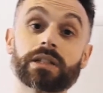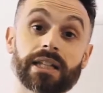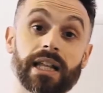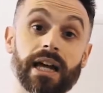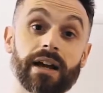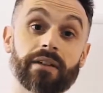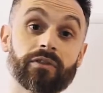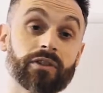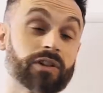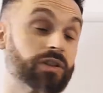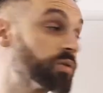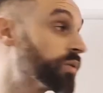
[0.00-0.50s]

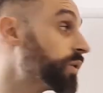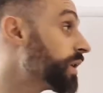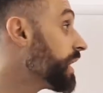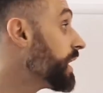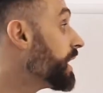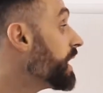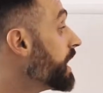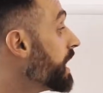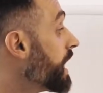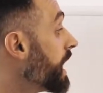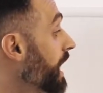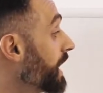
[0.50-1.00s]
leverage
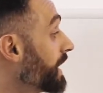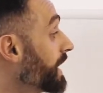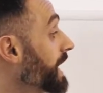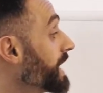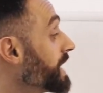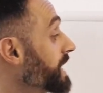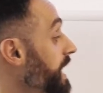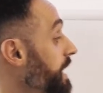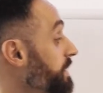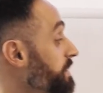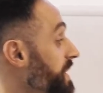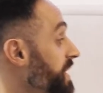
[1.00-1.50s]
where a lot
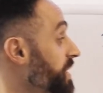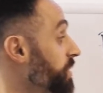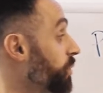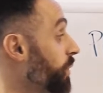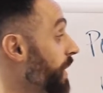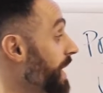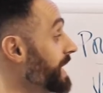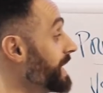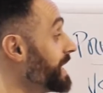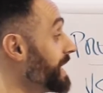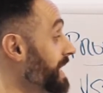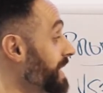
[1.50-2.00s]
of times it's
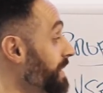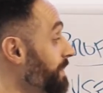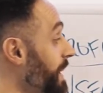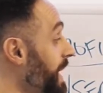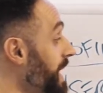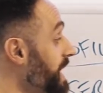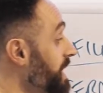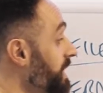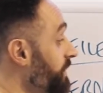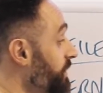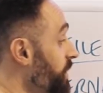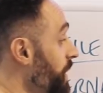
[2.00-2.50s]
wasted
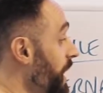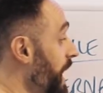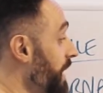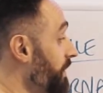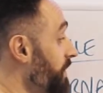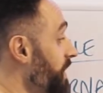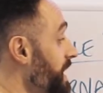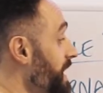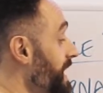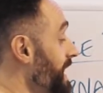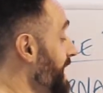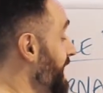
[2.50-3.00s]
space if you
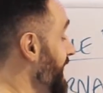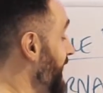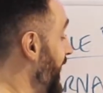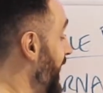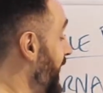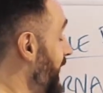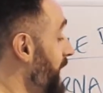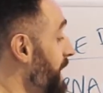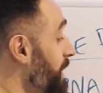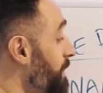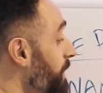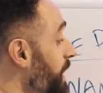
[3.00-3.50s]
have the
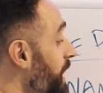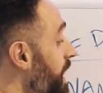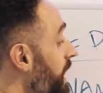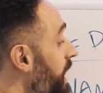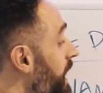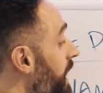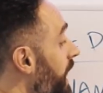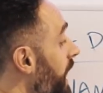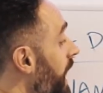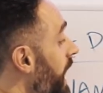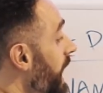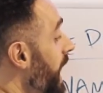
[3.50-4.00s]
same
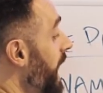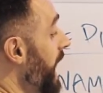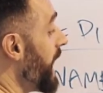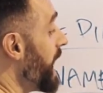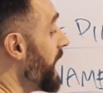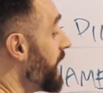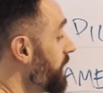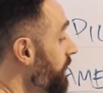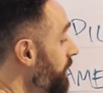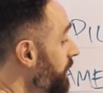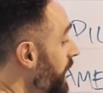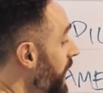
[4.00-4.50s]

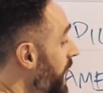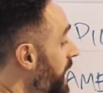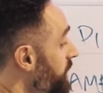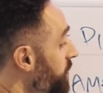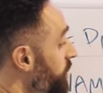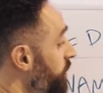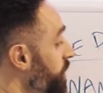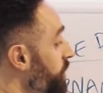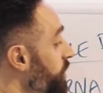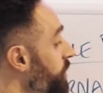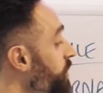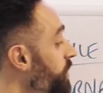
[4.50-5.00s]
handle as
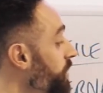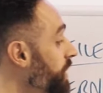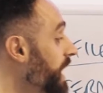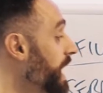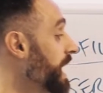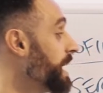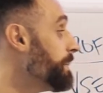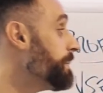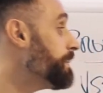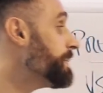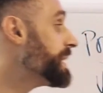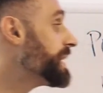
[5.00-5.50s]
your
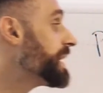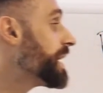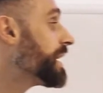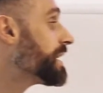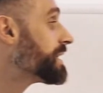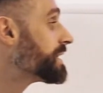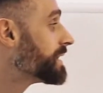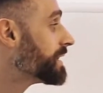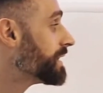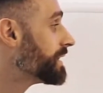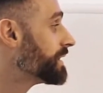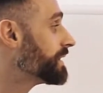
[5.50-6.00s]
username
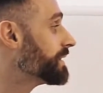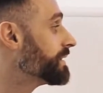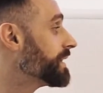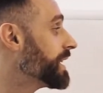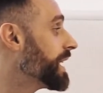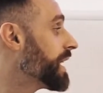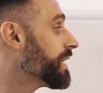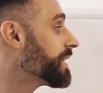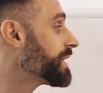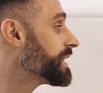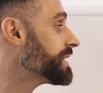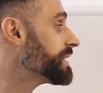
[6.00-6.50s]
because they
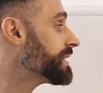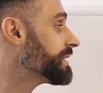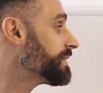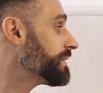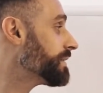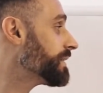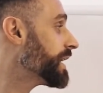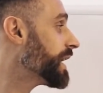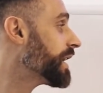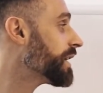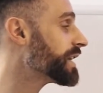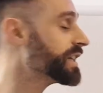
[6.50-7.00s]

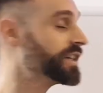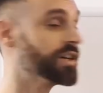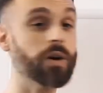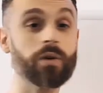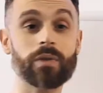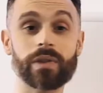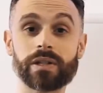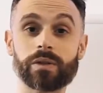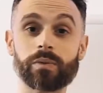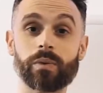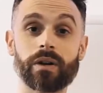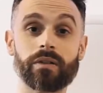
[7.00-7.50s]
already know
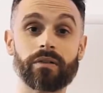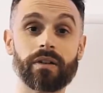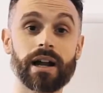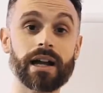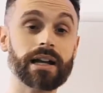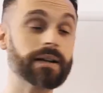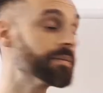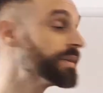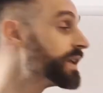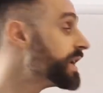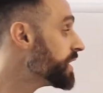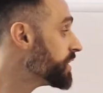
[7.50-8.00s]
this one,
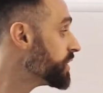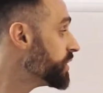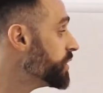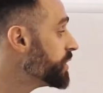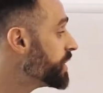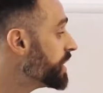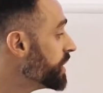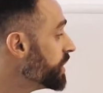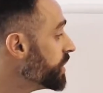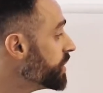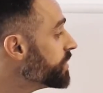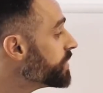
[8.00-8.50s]
right? So you
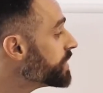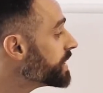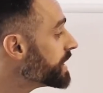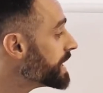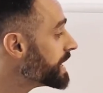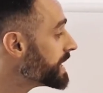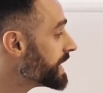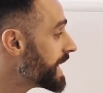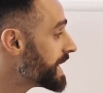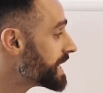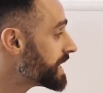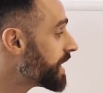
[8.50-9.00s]
can use
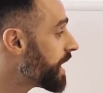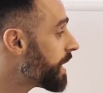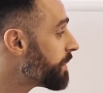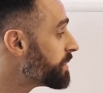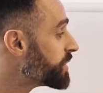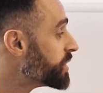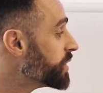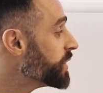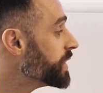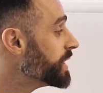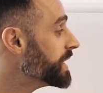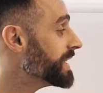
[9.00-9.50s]
this as an
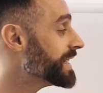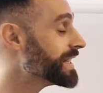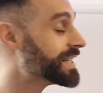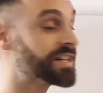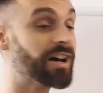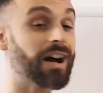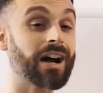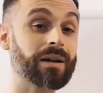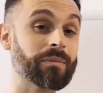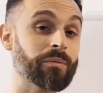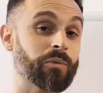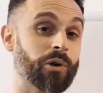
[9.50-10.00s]
opportunity to
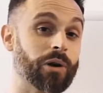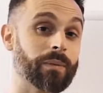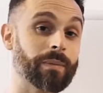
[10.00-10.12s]
talk more